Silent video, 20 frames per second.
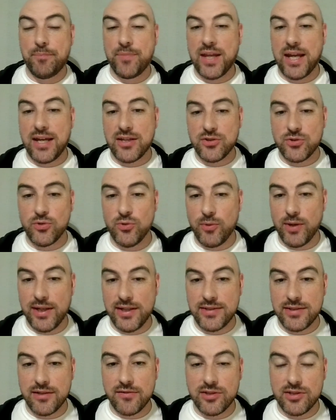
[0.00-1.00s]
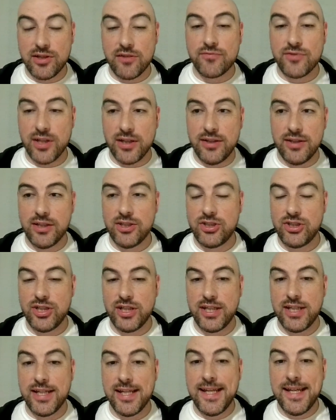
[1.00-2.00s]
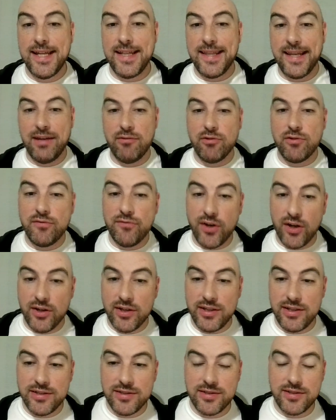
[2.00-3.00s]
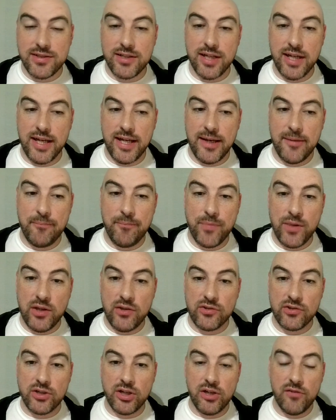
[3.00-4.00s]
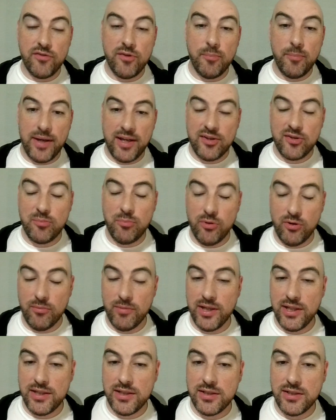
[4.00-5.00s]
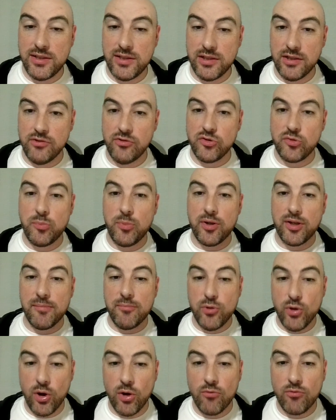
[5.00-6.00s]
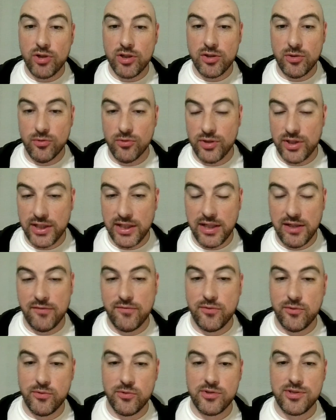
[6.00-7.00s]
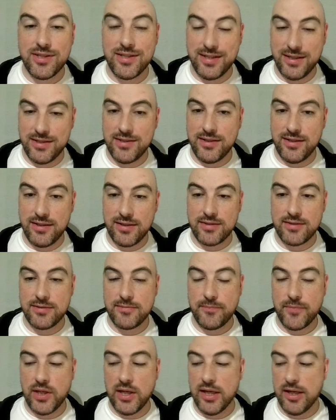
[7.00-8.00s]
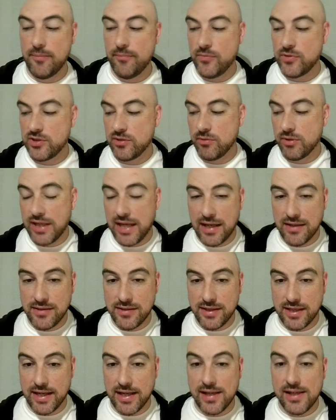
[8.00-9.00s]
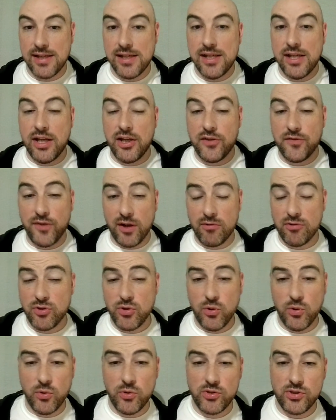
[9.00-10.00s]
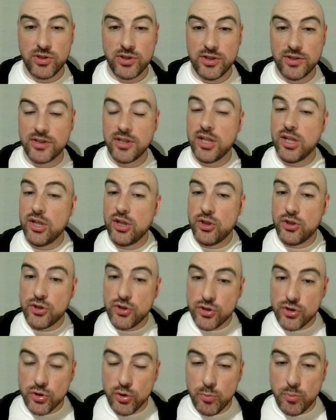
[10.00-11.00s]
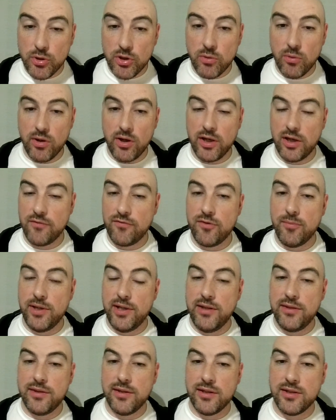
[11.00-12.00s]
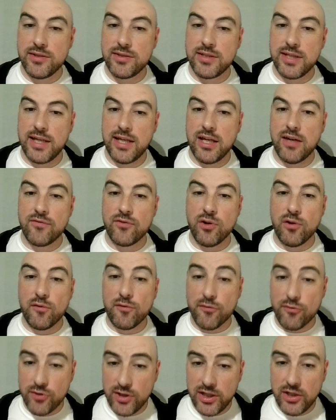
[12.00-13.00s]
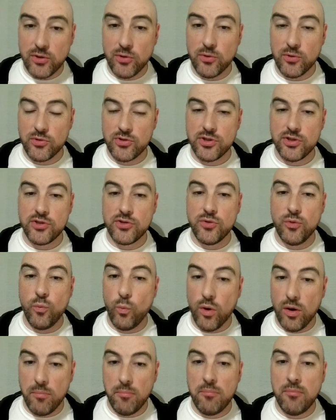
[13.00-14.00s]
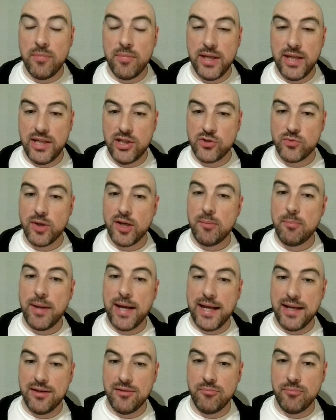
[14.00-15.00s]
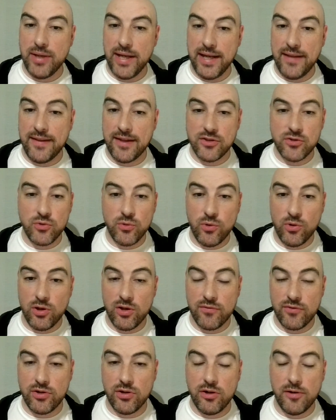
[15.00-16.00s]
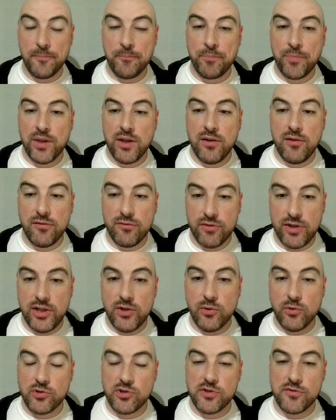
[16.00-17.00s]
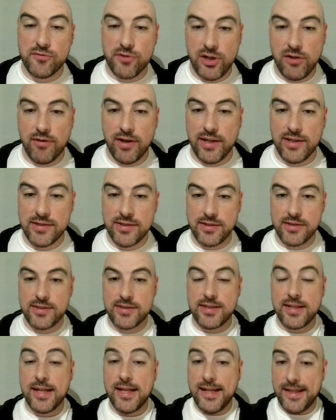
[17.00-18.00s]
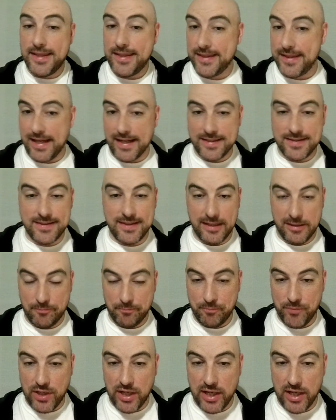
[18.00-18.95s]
As always, as I've done this year, they were advised as kind of the best bookmaker to use, but I'm not recording it for statistics. So we'll get to that. As far as horses, super quiet for me Thursday. I've got three horses, one each way pattern bet. That's all I've got. Three horses, three races. That's it.